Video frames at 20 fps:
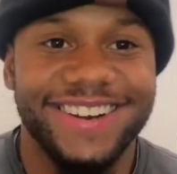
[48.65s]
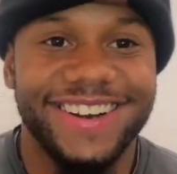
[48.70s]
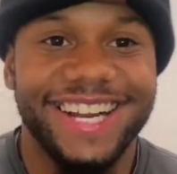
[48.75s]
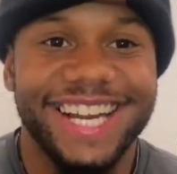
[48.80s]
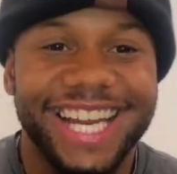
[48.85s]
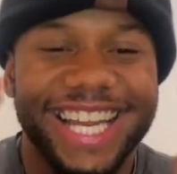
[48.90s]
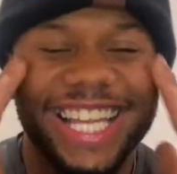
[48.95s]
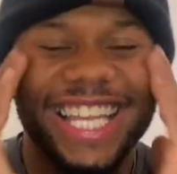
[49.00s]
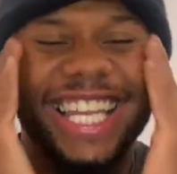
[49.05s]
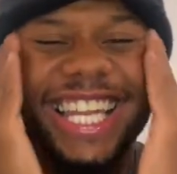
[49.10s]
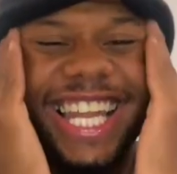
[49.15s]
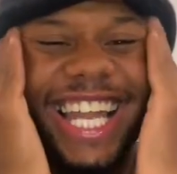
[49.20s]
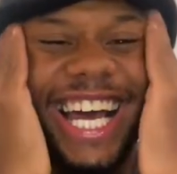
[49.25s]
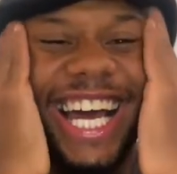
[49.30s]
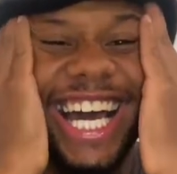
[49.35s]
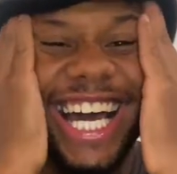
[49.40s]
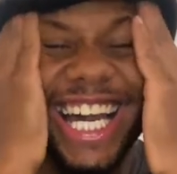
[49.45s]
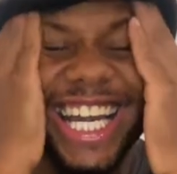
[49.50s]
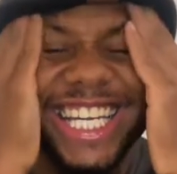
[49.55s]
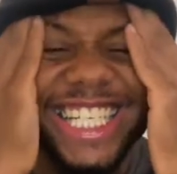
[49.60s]
I got a
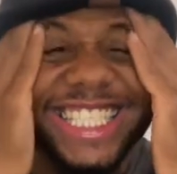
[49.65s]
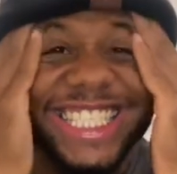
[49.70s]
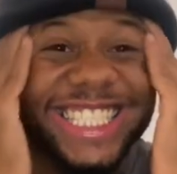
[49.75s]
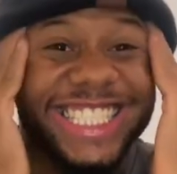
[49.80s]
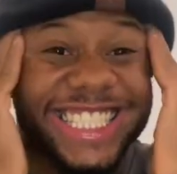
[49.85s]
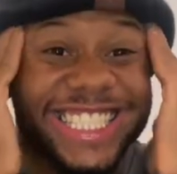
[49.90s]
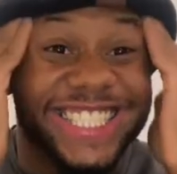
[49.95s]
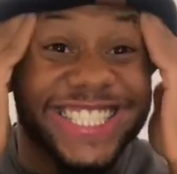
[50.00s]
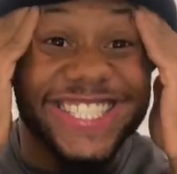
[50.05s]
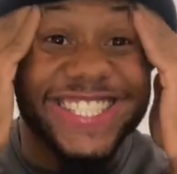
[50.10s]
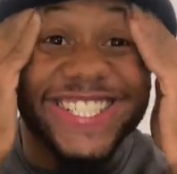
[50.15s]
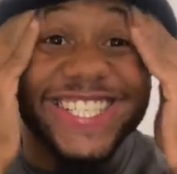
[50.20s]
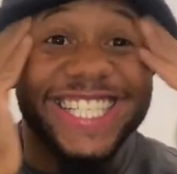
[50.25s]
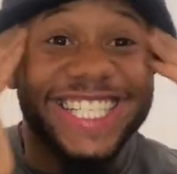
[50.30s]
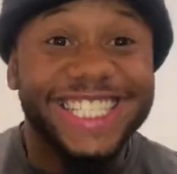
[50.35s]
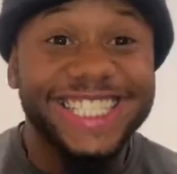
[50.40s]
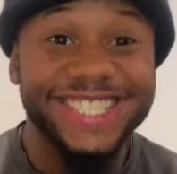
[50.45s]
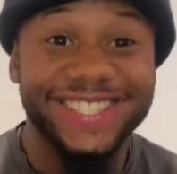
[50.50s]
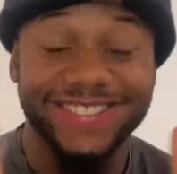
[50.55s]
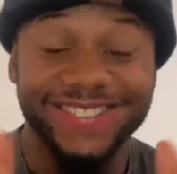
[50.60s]
lot of
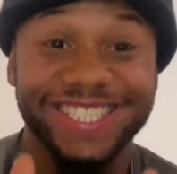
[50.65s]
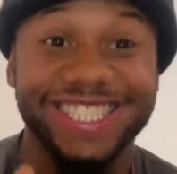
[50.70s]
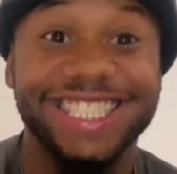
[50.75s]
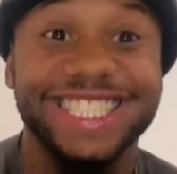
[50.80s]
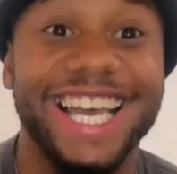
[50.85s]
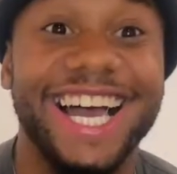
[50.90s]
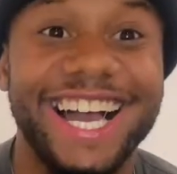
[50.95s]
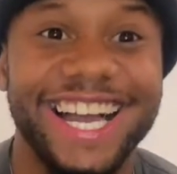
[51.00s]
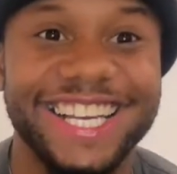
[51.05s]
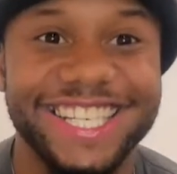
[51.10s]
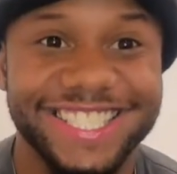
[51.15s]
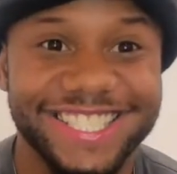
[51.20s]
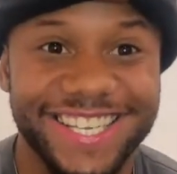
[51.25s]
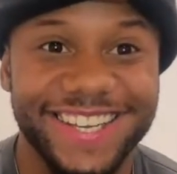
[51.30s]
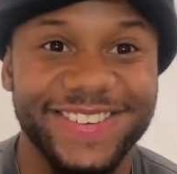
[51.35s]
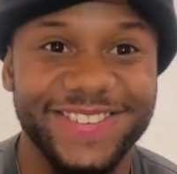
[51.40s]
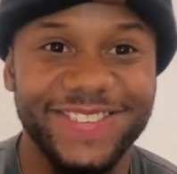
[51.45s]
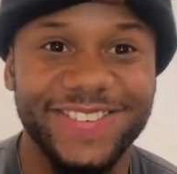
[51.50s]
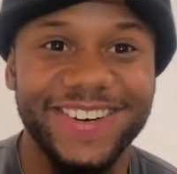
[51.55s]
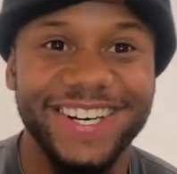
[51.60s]
stories, some
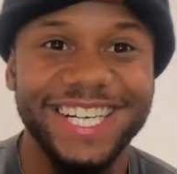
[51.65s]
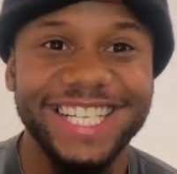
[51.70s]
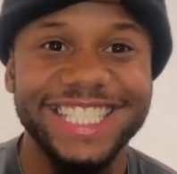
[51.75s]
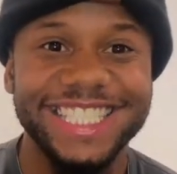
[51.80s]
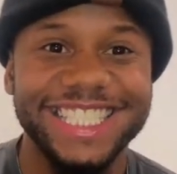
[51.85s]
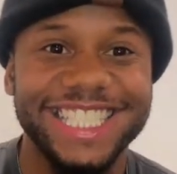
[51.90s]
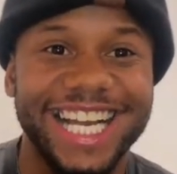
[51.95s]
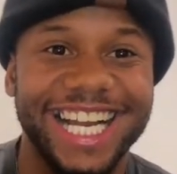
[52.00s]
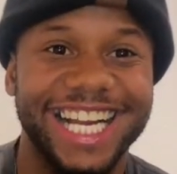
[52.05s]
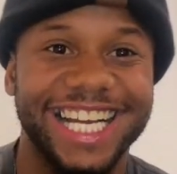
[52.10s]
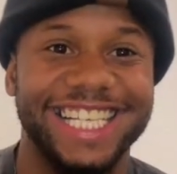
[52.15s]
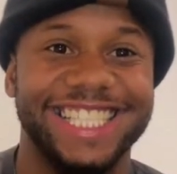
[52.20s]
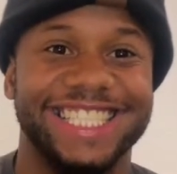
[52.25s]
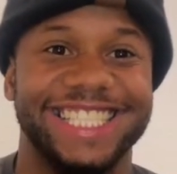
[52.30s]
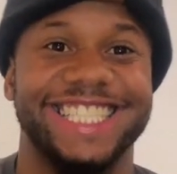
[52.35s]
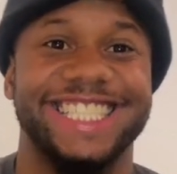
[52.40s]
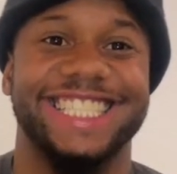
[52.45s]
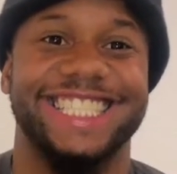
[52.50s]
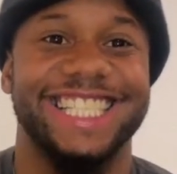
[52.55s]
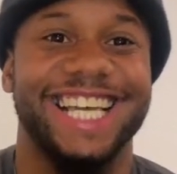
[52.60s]
toxic ones. I got
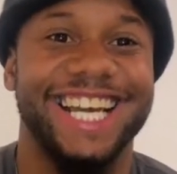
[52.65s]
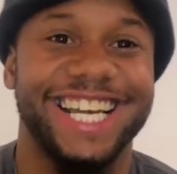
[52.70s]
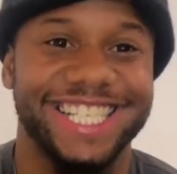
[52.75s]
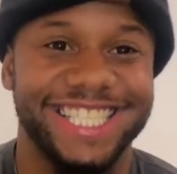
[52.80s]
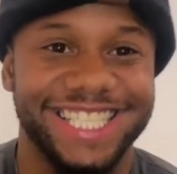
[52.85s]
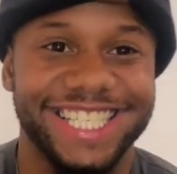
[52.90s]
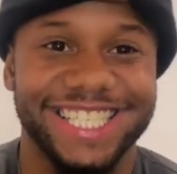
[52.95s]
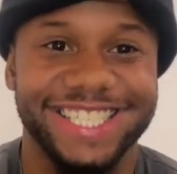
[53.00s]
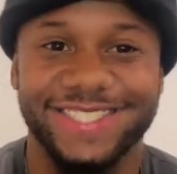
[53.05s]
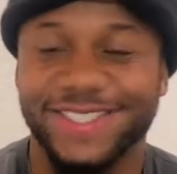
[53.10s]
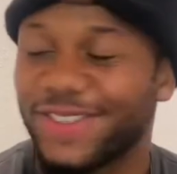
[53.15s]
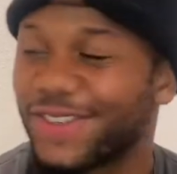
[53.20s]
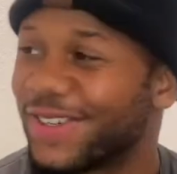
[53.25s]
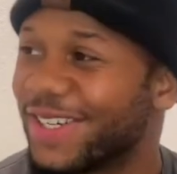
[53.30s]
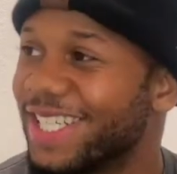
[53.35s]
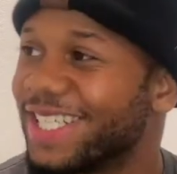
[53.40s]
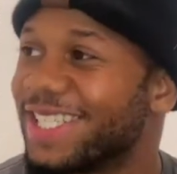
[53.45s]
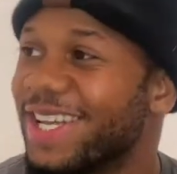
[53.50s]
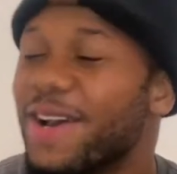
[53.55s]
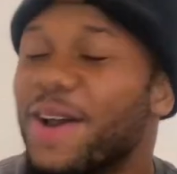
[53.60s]
some toxic
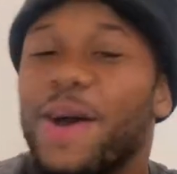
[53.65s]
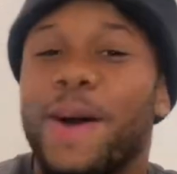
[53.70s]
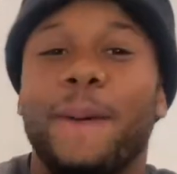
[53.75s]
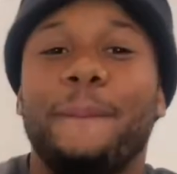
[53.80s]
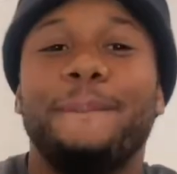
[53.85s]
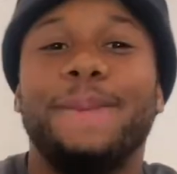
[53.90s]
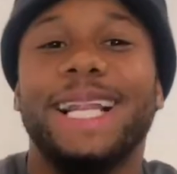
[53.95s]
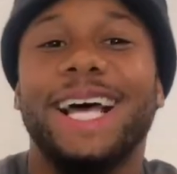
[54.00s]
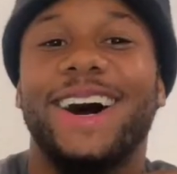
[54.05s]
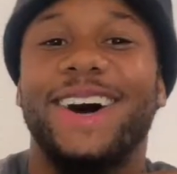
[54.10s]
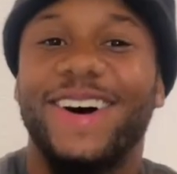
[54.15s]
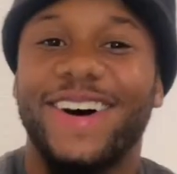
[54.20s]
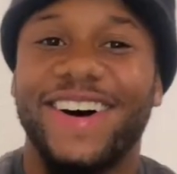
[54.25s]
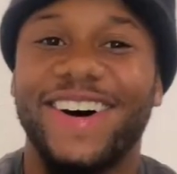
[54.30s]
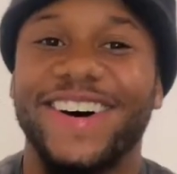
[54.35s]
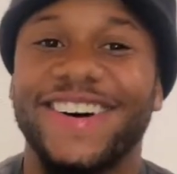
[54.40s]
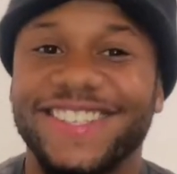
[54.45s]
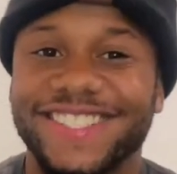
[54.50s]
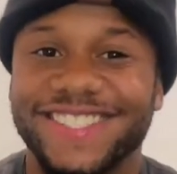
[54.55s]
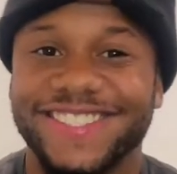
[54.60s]
stories, but I
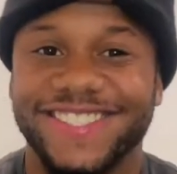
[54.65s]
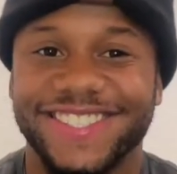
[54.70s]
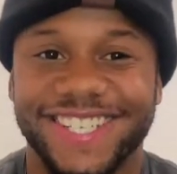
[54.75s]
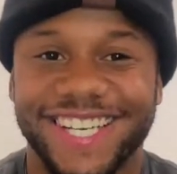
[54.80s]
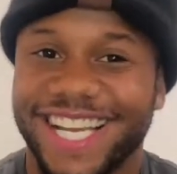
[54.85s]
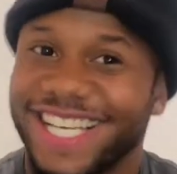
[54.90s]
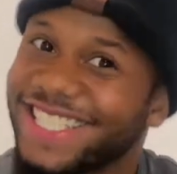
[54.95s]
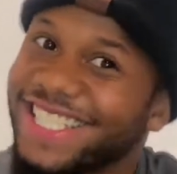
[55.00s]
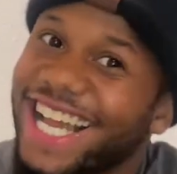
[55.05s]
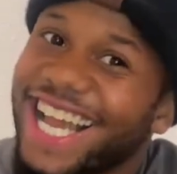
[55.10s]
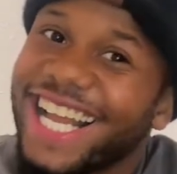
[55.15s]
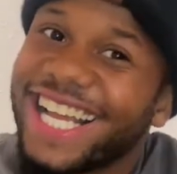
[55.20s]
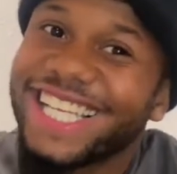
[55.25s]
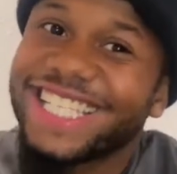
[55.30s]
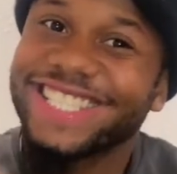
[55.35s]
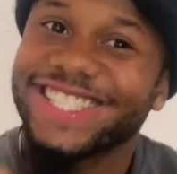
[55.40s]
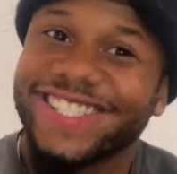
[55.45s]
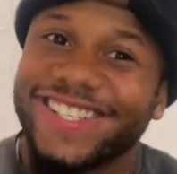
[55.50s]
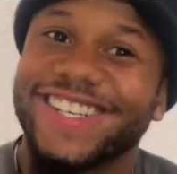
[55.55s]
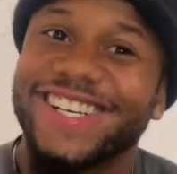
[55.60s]
got
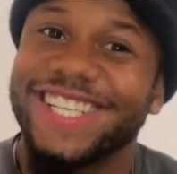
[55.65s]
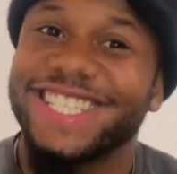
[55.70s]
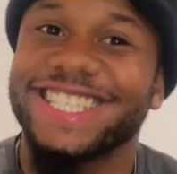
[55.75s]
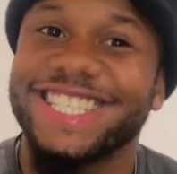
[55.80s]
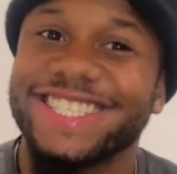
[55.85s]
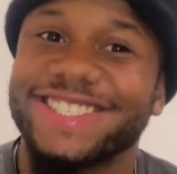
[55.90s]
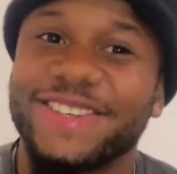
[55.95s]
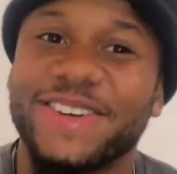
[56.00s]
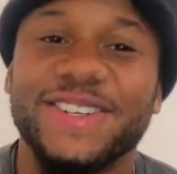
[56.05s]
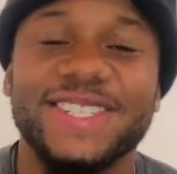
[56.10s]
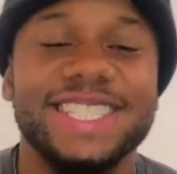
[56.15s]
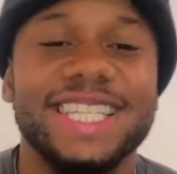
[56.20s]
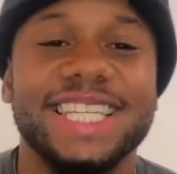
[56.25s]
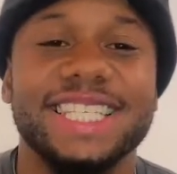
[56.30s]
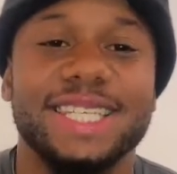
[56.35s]
some crazy stories.